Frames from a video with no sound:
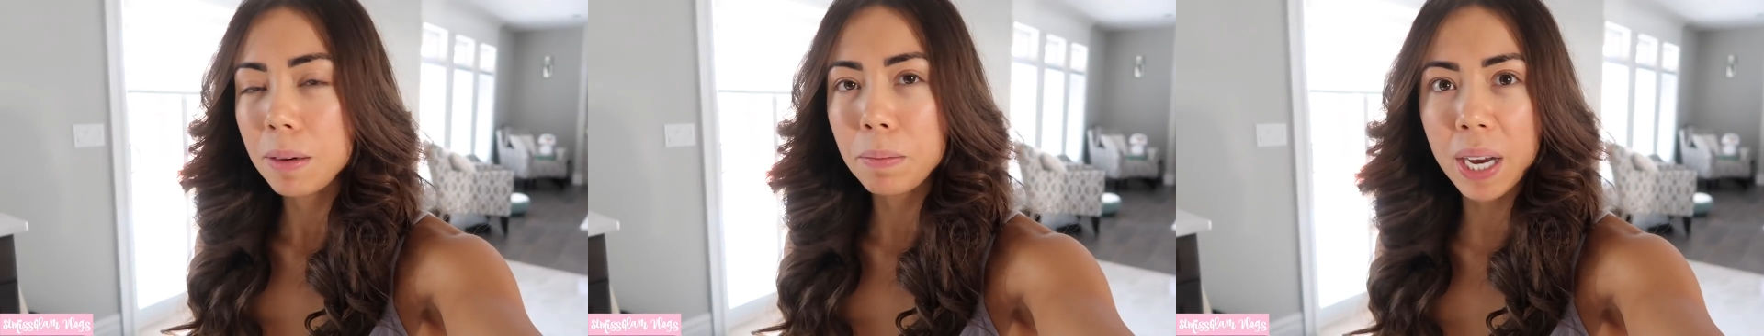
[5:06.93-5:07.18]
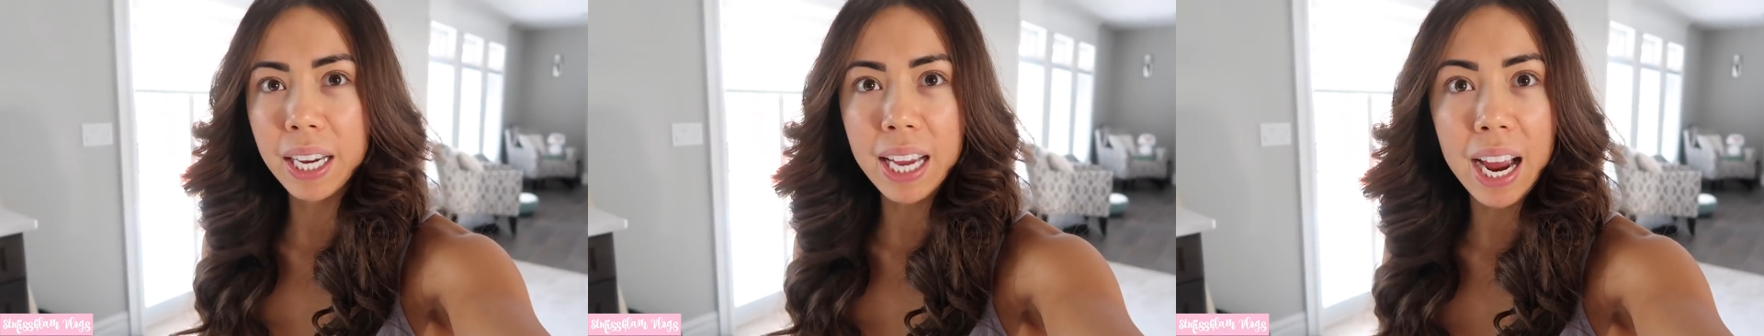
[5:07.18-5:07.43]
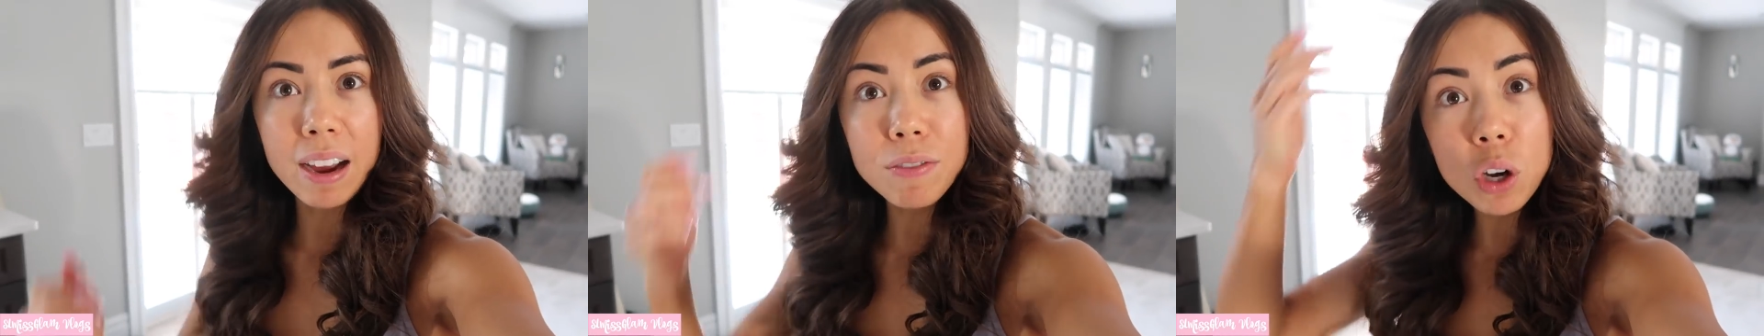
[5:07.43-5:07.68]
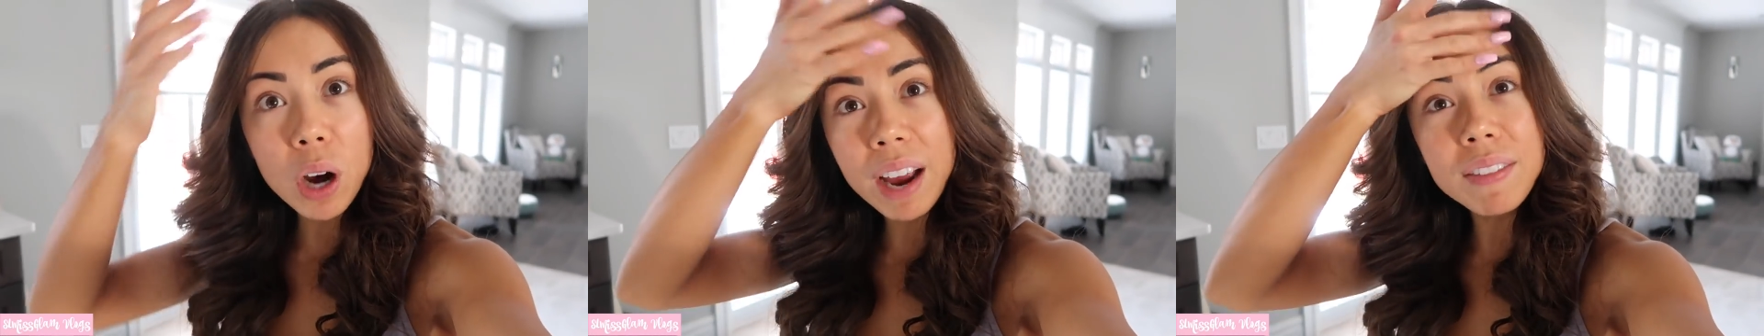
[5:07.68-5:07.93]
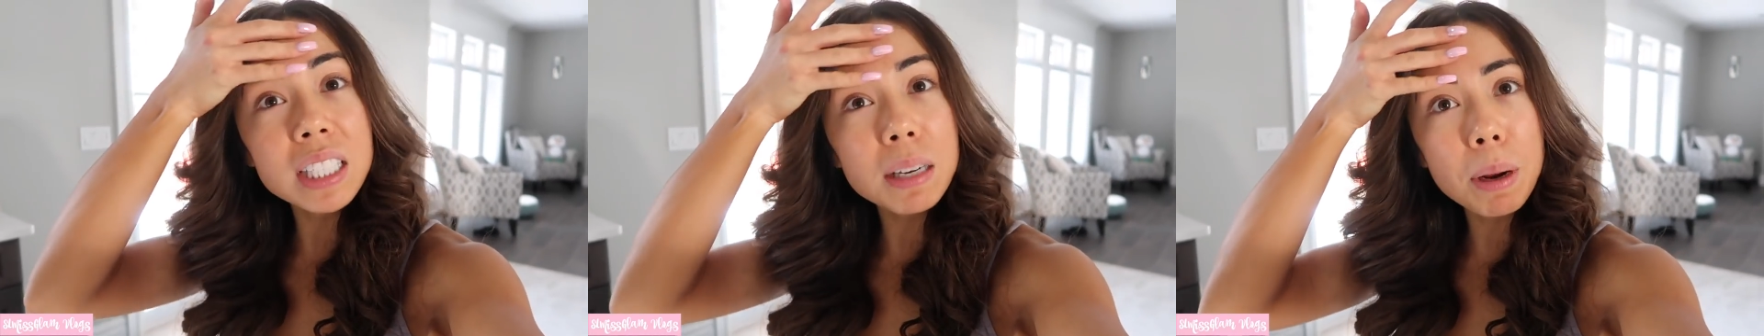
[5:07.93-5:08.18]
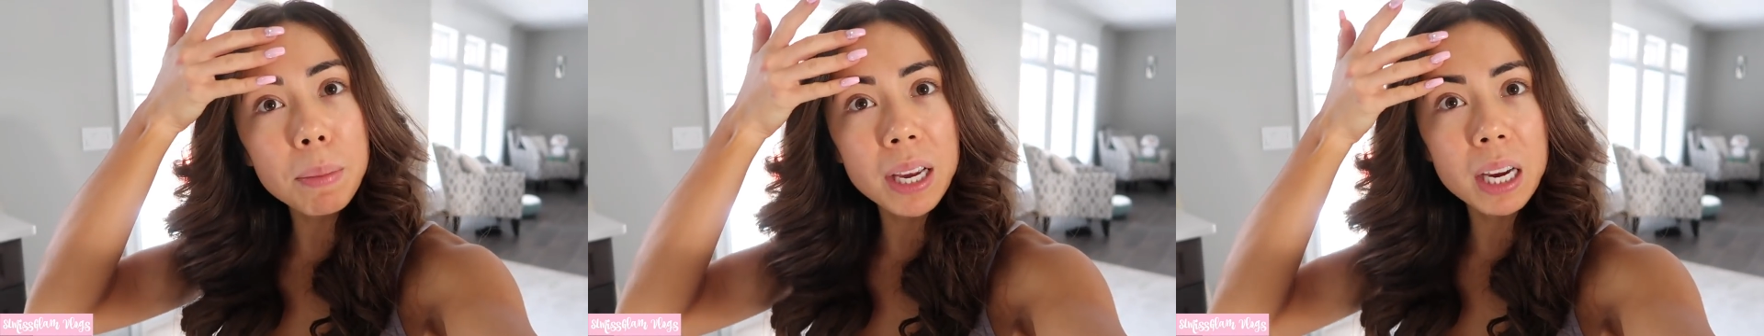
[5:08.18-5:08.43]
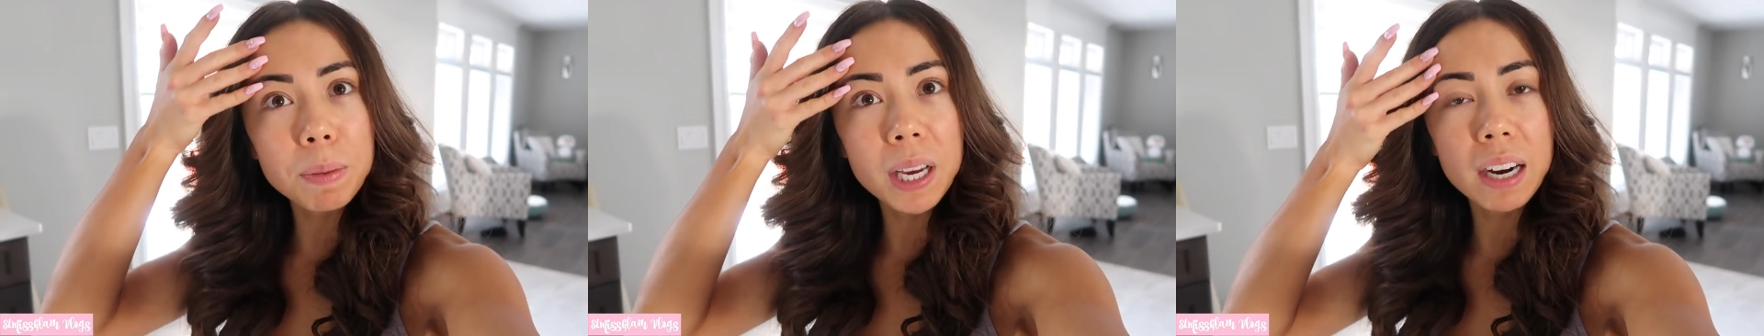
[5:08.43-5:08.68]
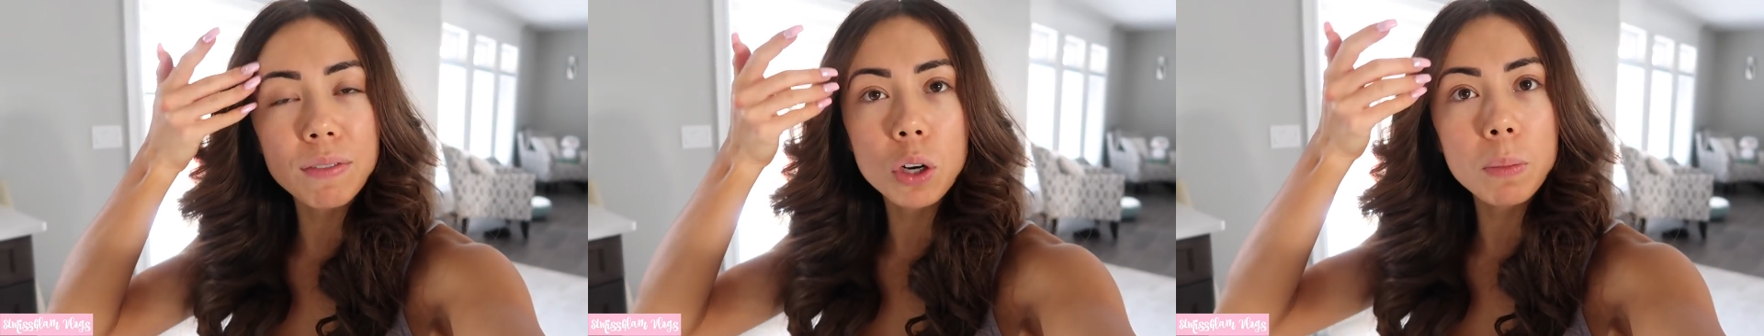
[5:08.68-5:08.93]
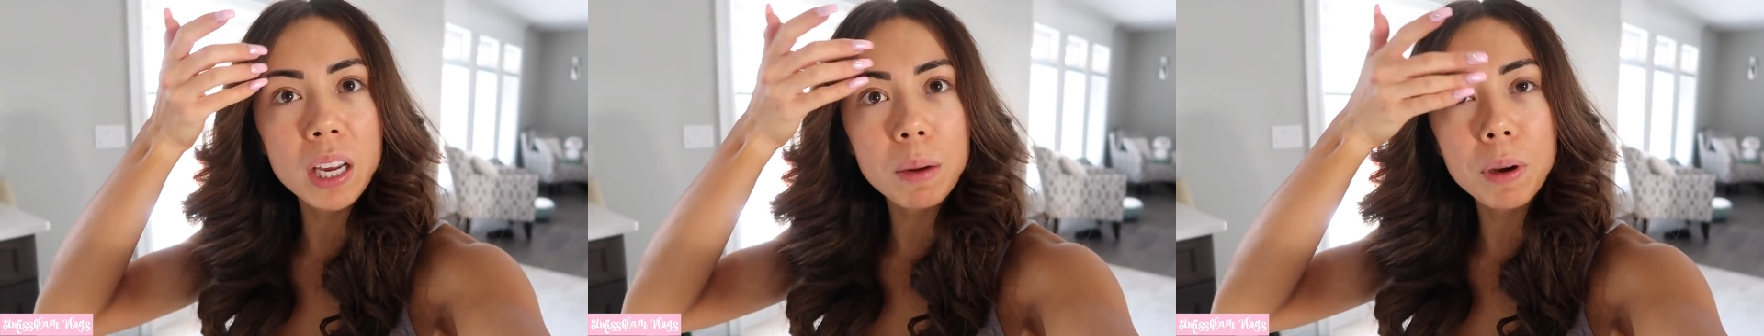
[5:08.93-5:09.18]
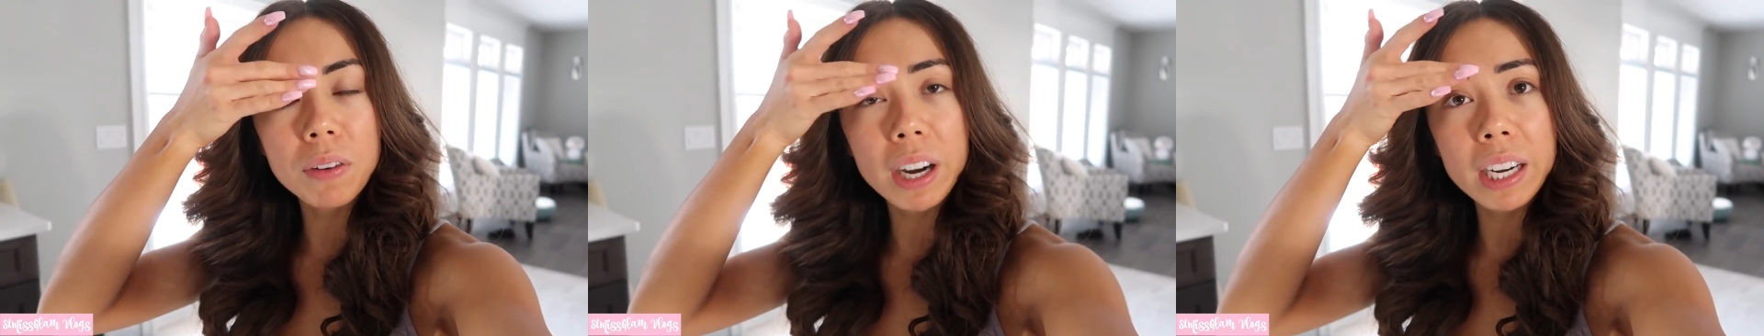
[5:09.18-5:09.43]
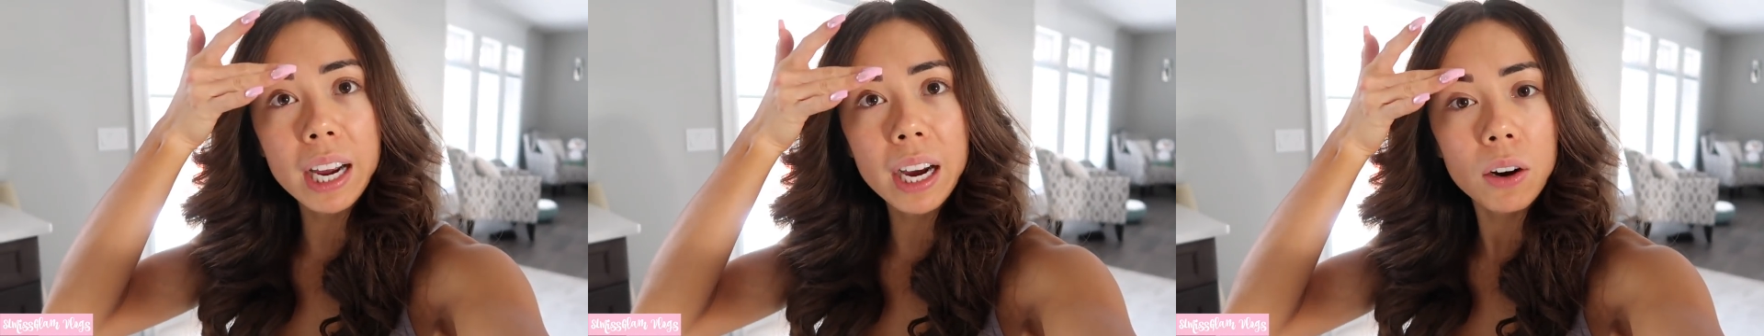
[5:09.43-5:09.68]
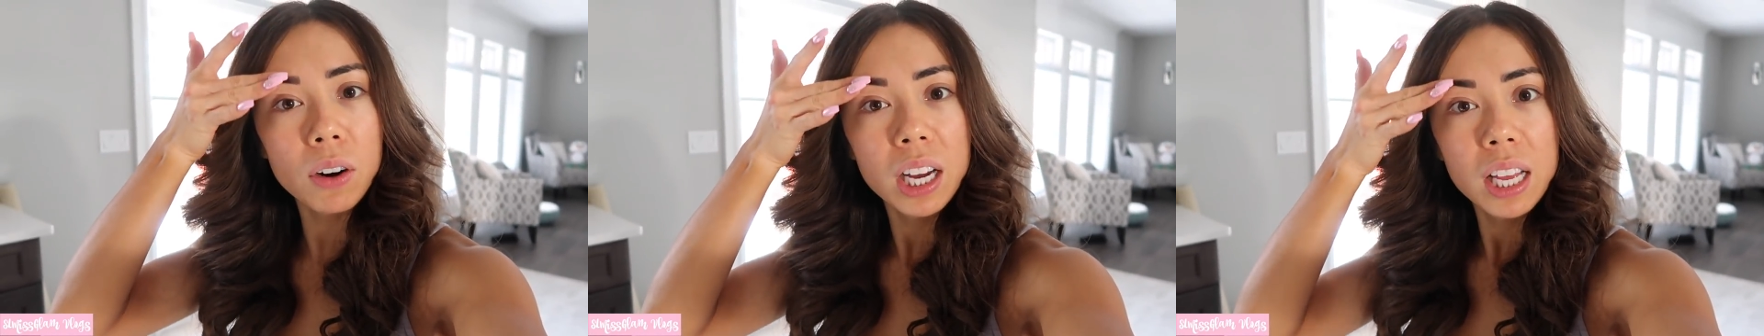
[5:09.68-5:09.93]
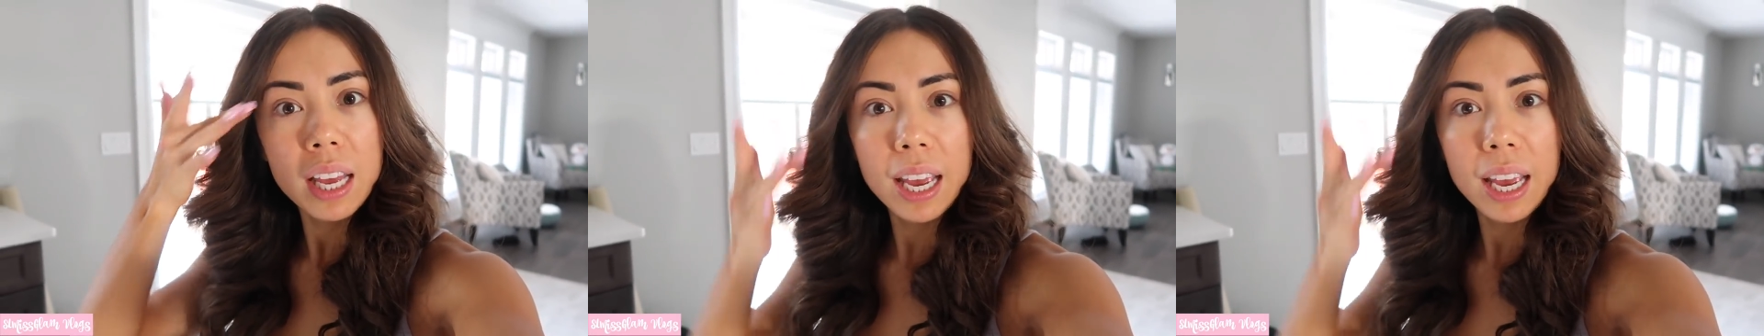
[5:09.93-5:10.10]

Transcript: But yeah, I haven't done my makeup yet. I have no makeup on right now